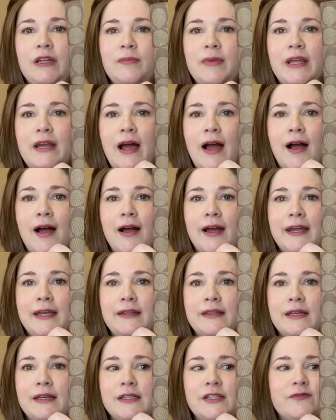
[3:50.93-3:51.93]
been eyeing
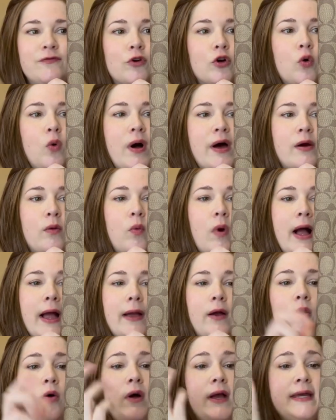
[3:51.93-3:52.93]
this for quite a
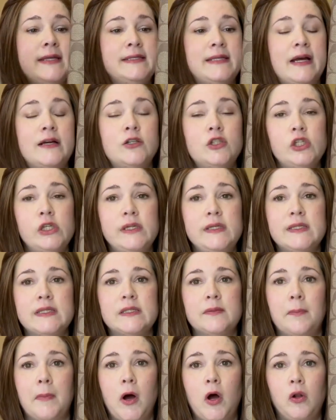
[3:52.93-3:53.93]
while. It's actually
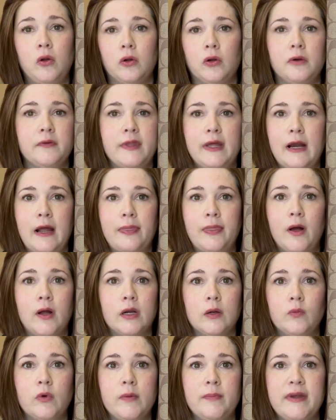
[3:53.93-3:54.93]
smaller than I thought
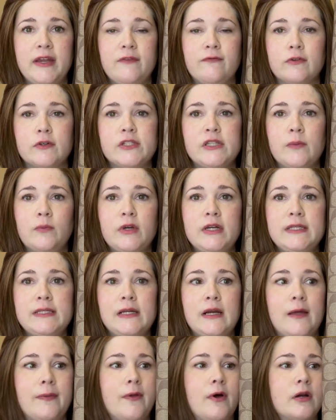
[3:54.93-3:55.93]
it would be. For some reason,
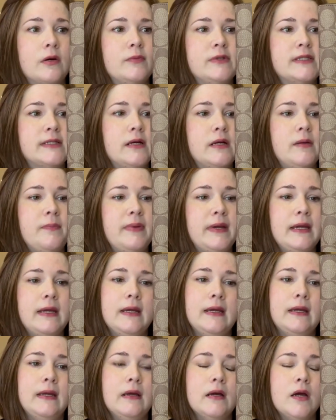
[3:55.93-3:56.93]
I thought it was going to
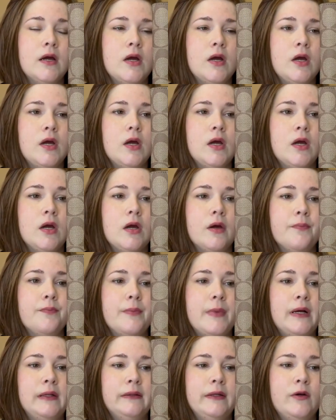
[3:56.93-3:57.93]
be
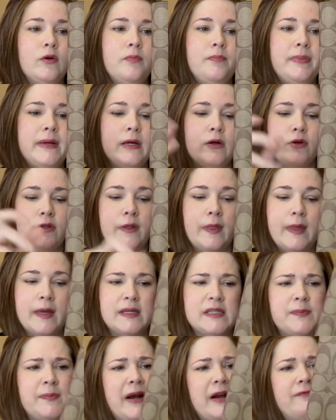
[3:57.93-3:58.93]
a little bigger than
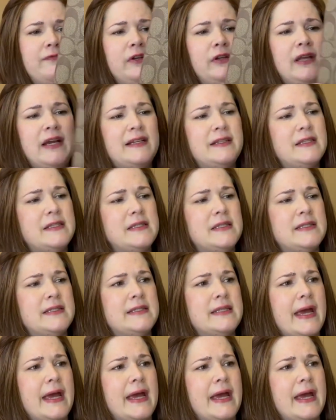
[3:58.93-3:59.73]
this, but I feel like this is the